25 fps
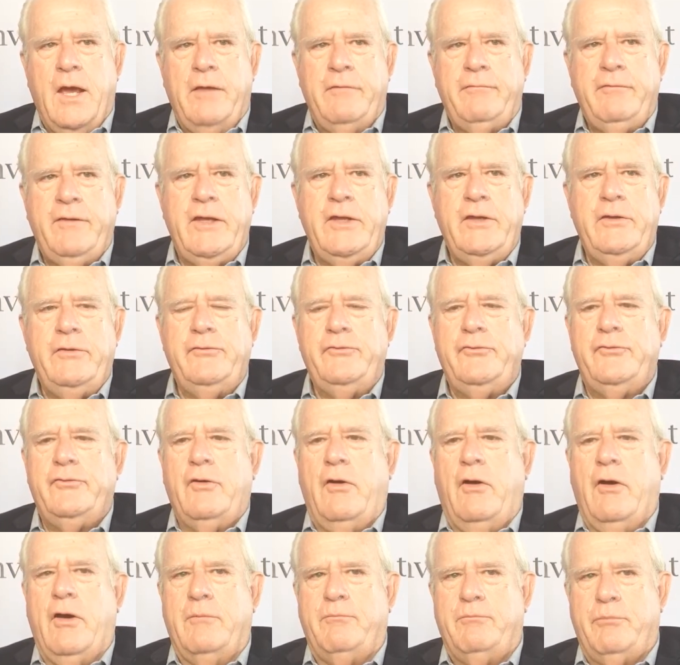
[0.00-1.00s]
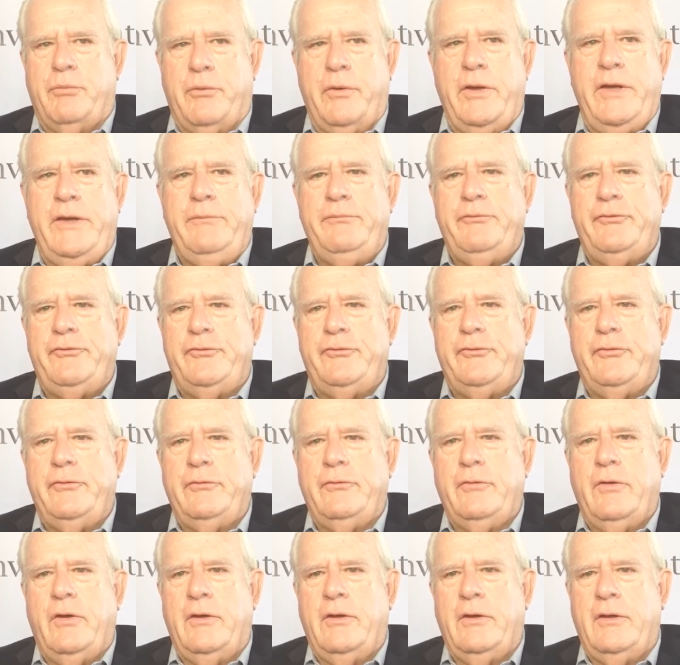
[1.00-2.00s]
These are briefs,
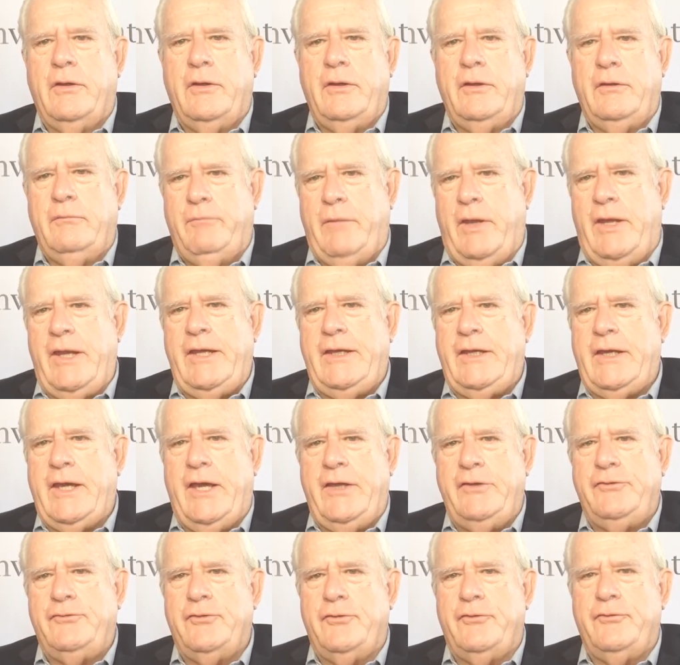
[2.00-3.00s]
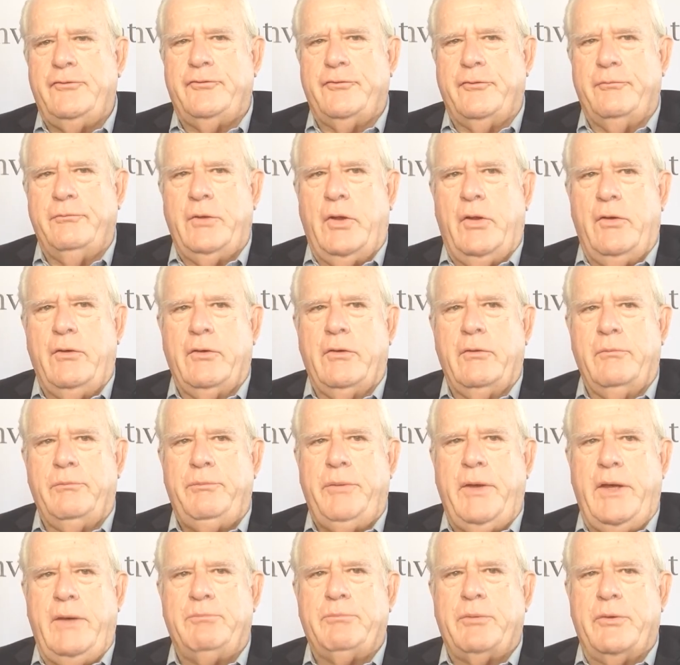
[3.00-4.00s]
in many cases from longer
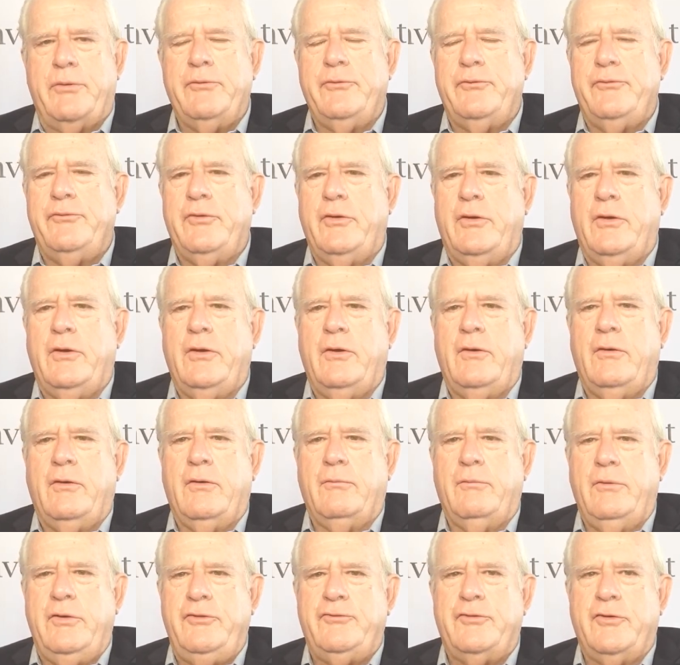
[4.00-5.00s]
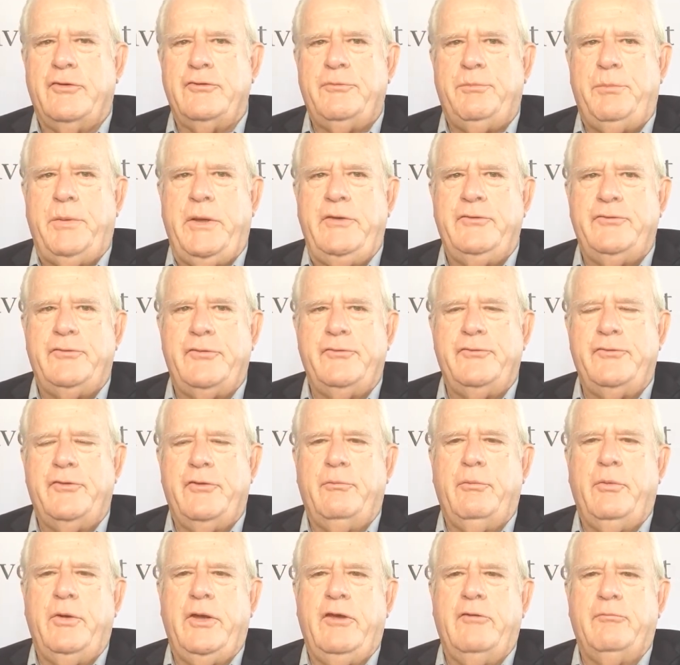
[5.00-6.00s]
papers or research pieces
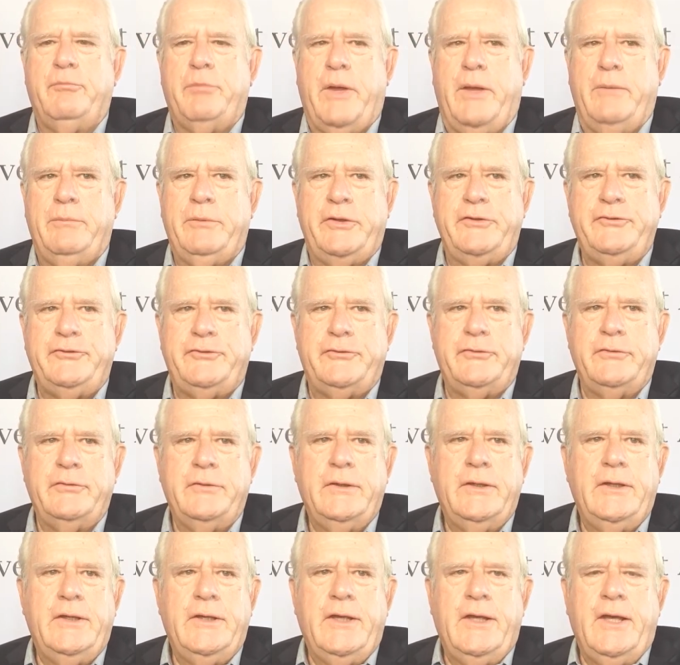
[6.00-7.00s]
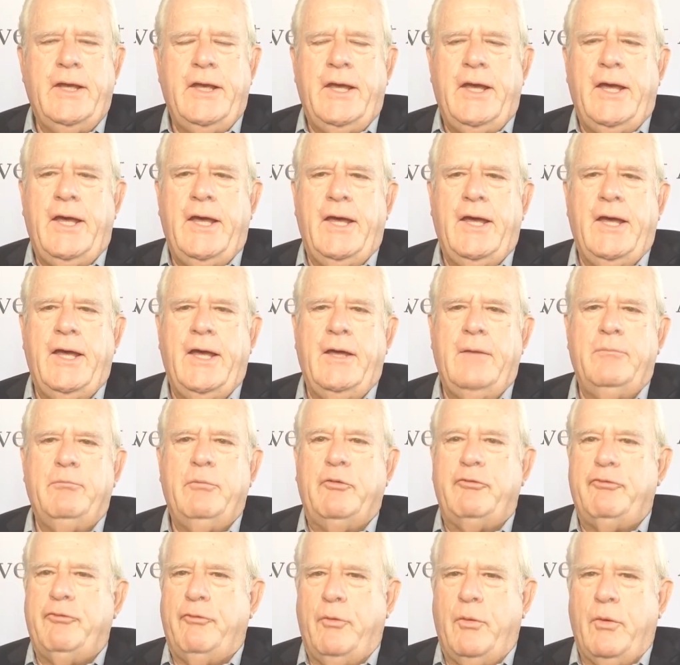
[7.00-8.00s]
that we have published
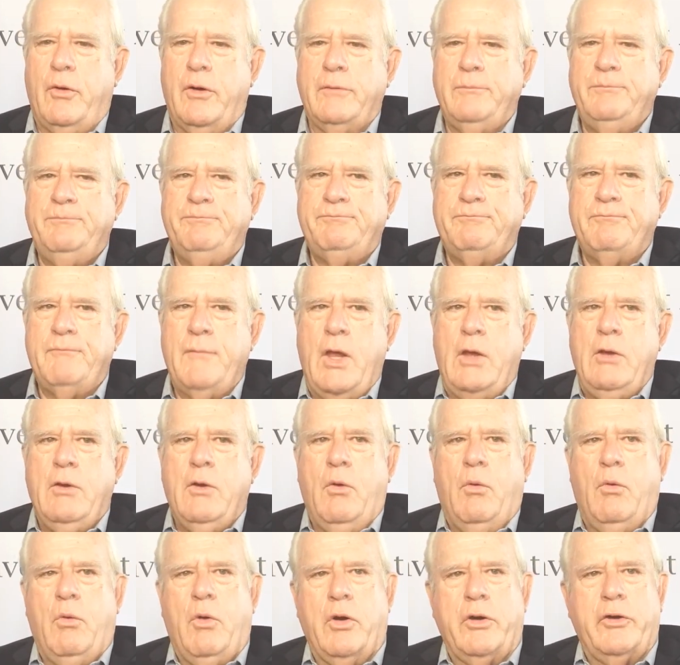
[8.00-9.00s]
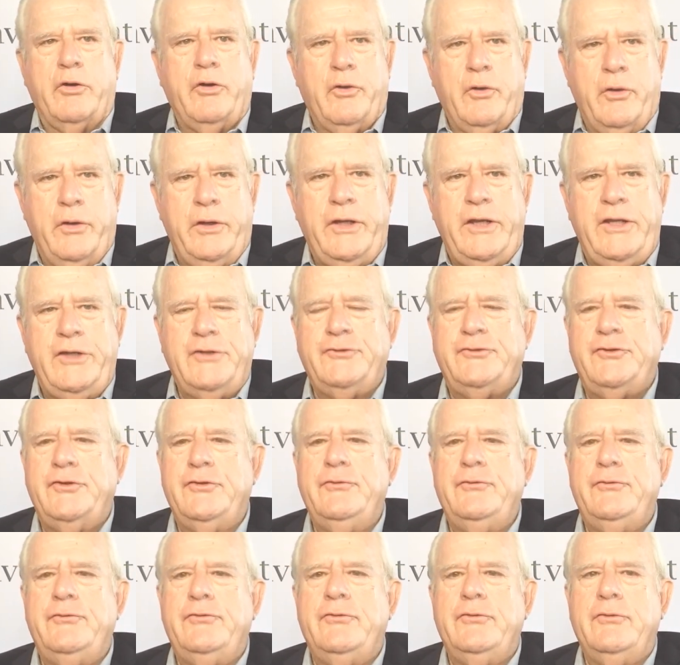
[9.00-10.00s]
before, or current
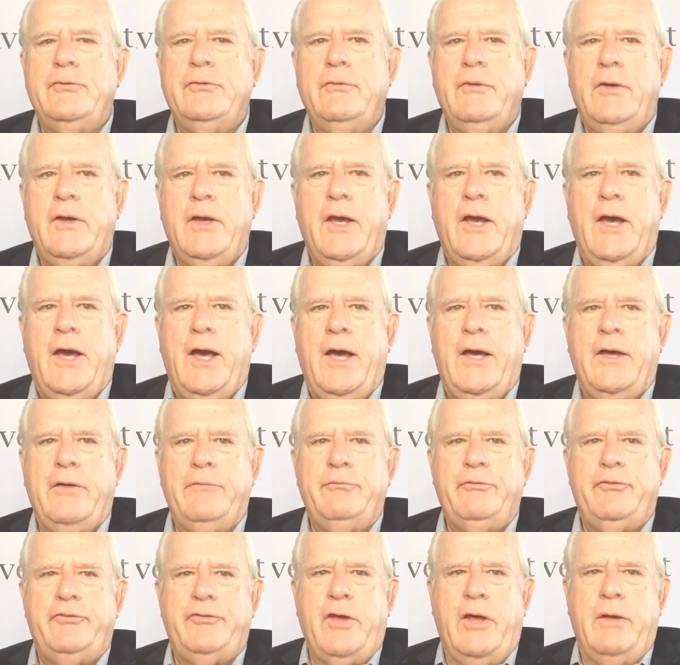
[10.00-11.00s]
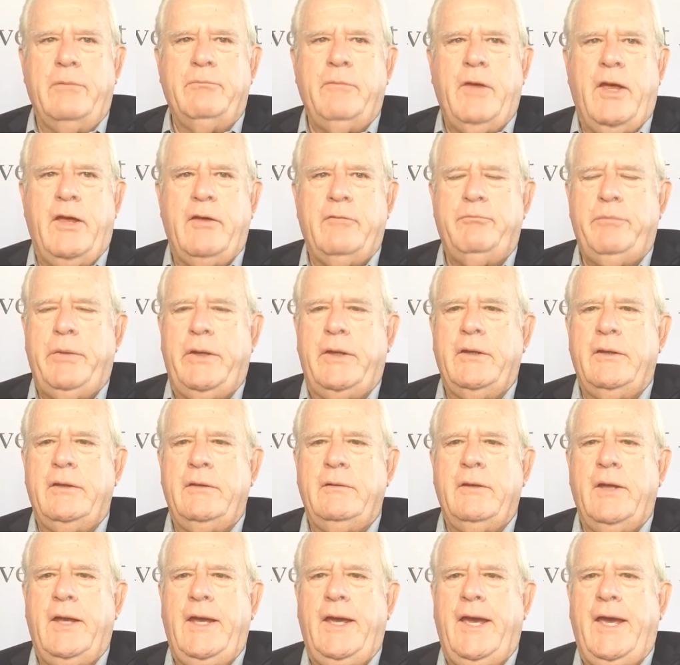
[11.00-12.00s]
issues. Some have
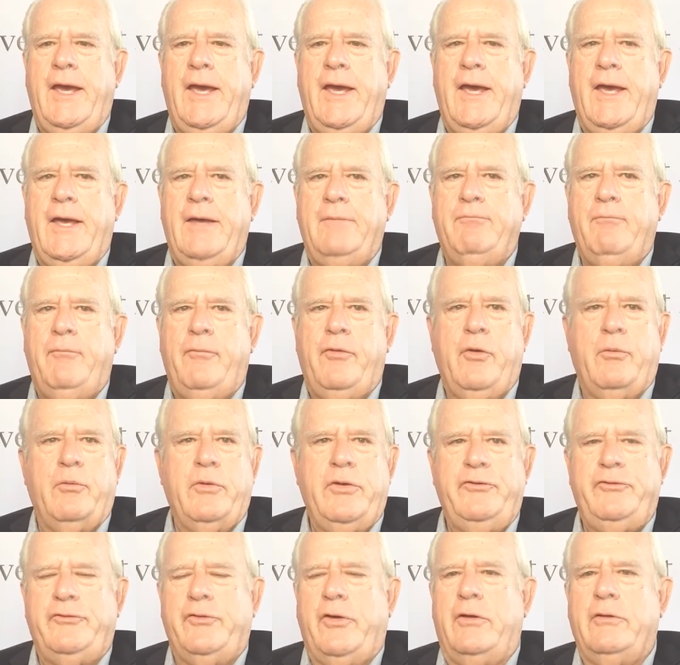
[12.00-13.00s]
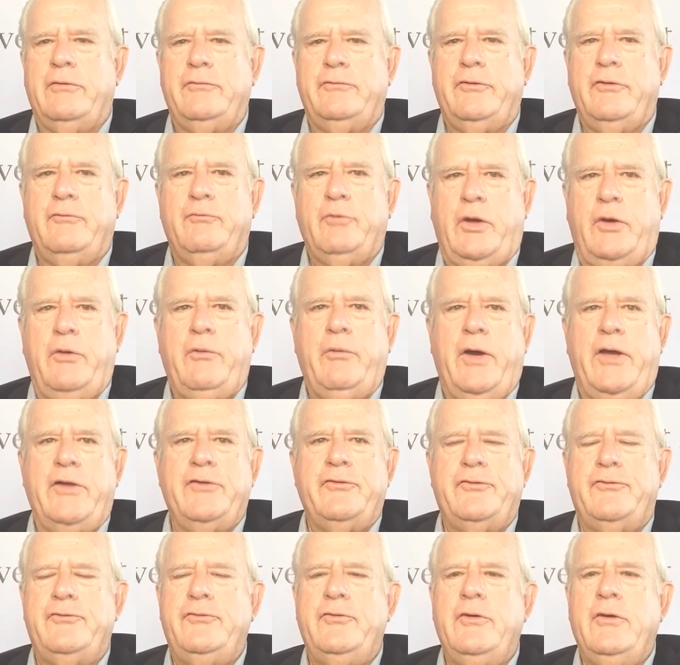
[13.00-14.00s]
been the result of
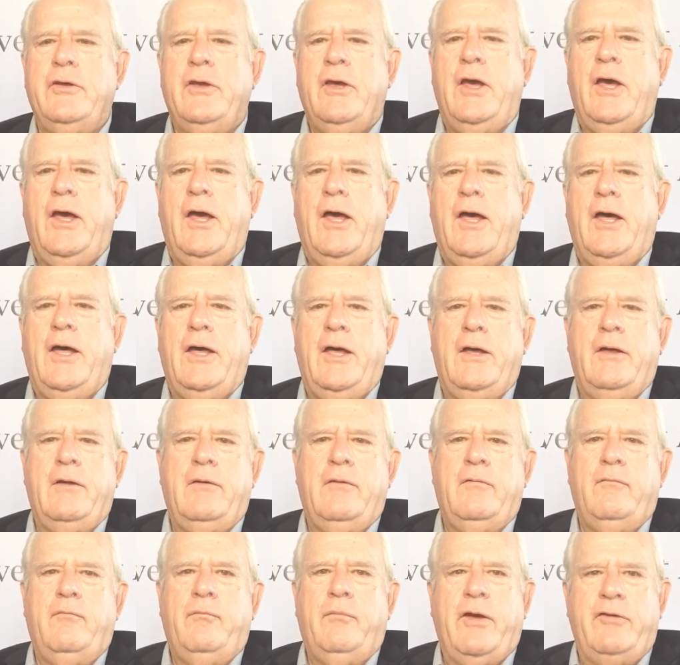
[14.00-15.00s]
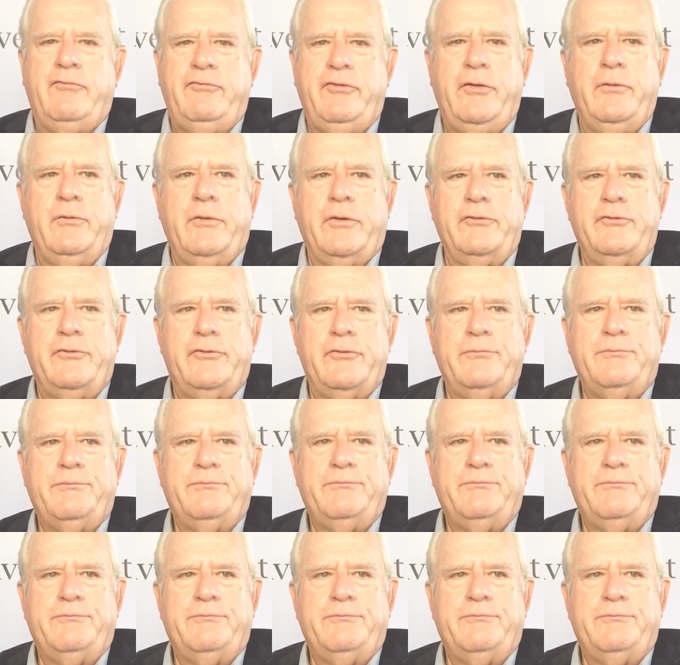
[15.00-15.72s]
requests by viewers.